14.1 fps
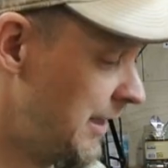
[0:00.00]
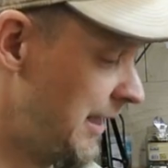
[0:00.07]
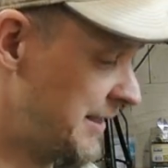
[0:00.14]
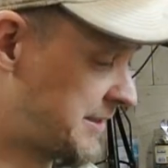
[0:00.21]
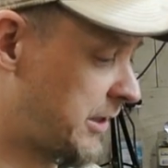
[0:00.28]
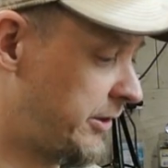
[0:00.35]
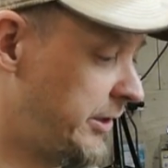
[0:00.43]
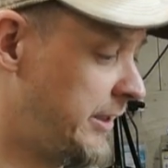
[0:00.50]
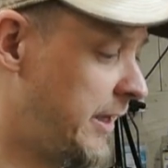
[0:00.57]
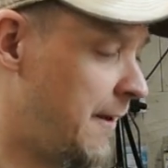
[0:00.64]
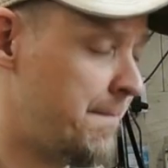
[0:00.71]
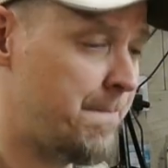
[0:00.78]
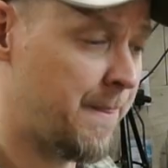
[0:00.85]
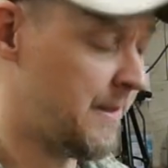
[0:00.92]
It's clean
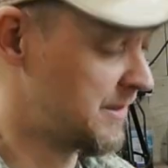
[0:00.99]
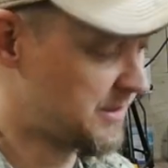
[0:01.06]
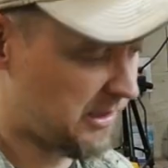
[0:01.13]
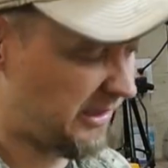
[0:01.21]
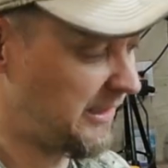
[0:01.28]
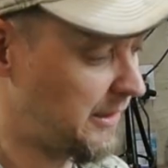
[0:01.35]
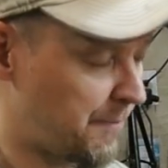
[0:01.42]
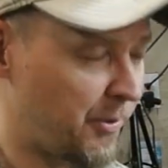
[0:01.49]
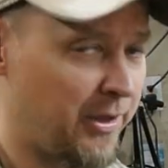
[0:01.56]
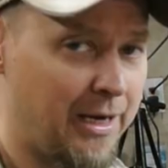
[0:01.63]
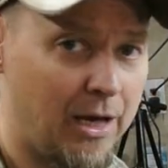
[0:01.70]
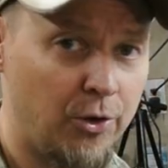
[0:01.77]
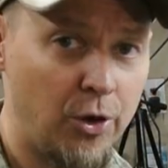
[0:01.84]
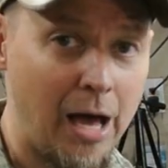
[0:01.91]
up. It's cleaned up right
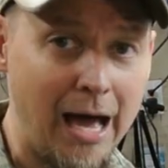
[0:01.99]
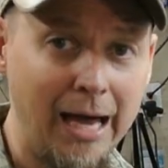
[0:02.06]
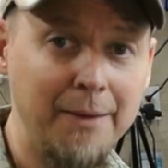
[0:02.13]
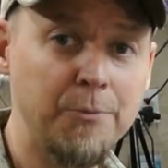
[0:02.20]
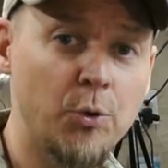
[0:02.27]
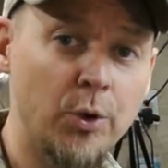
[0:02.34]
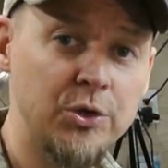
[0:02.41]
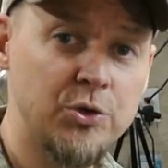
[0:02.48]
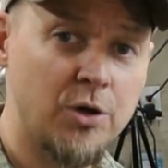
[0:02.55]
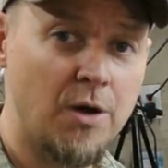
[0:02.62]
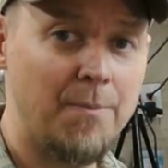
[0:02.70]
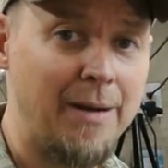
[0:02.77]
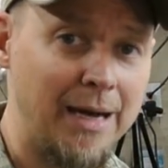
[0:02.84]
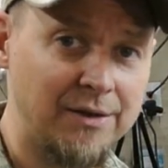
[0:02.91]
now. I'm going to
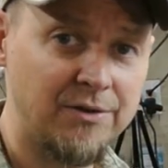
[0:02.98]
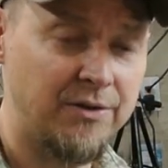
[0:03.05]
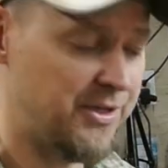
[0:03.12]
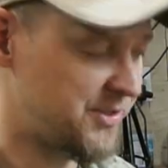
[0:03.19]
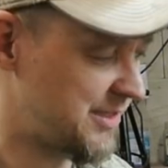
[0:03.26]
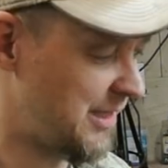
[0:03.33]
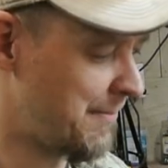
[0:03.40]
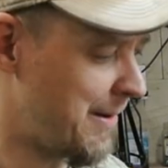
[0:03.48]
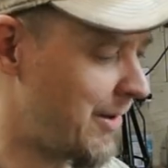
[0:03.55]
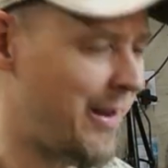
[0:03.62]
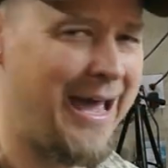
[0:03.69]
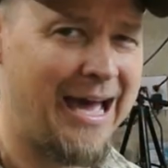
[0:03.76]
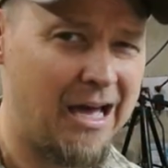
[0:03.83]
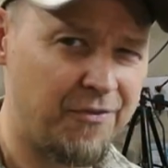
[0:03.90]
come back to this in about
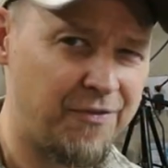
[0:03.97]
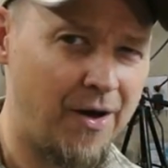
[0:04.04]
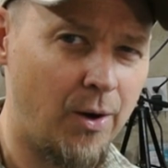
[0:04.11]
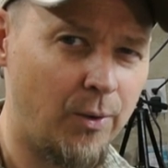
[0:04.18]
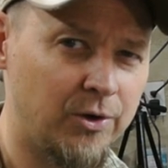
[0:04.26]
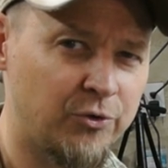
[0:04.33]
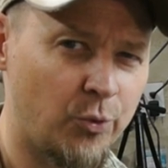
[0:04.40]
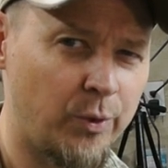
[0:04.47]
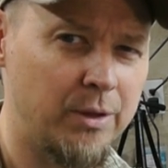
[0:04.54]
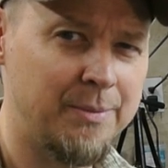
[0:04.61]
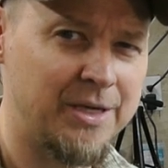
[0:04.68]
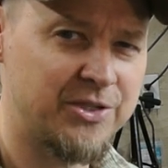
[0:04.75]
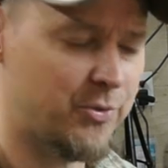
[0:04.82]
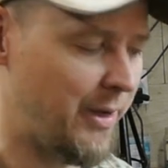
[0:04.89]
a half hour, twenty
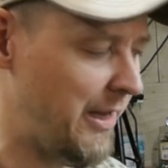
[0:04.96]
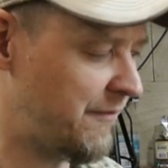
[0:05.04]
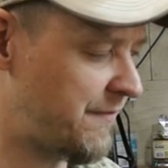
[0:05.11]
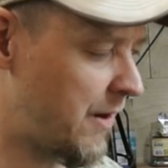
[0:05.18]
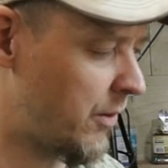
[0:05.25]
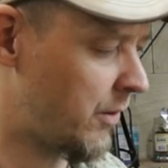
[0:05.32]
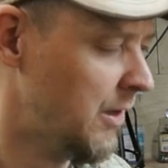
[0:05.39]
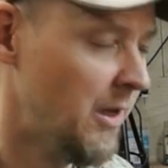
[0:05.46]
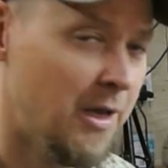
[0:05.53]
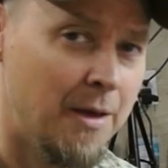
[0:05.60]
minutes to a half hour.